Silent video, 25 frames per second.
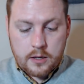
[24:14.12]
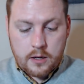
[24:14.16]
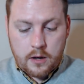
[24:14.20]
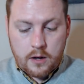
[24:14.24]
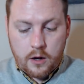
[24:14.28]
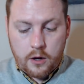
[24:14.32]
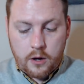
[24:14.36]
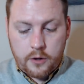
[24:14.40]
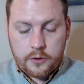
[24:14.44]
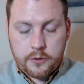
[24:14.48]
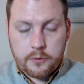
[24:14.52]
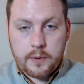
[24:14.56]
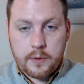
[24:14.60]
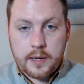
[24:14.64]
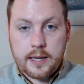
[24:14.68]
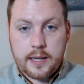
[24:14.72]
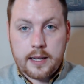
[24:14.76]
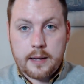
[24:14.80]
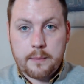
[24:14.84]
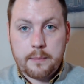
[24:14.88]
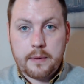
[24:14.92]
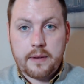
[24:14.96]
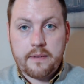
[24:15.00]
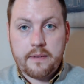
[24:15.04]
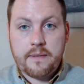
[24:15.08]
all 3
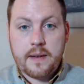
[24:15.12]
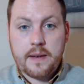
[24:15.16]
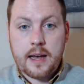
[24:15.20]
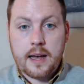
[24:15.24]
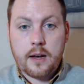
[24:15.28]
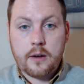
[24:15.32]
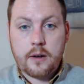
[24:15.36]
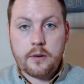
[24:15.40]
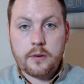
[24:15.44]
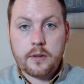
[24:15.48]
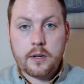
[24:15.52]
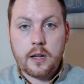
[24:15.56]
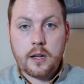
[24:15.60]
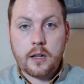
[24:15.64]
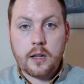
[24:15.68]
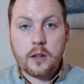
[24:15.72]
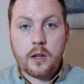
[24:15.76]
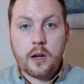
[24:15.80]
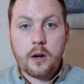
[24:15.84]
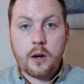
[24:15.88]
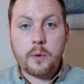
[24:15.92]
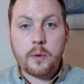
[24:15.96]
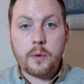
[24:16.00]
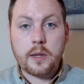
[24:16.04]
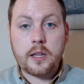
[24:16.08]
can be found
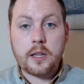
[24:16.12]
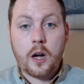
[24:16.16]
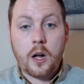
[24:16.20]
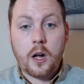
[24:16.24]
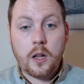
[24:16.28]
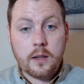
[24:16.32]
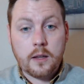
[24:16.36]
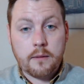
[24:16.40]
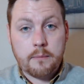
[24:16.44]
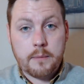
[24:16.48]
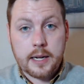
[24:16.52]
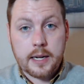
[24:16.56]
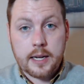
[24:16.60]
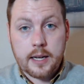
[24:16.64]
along with all of my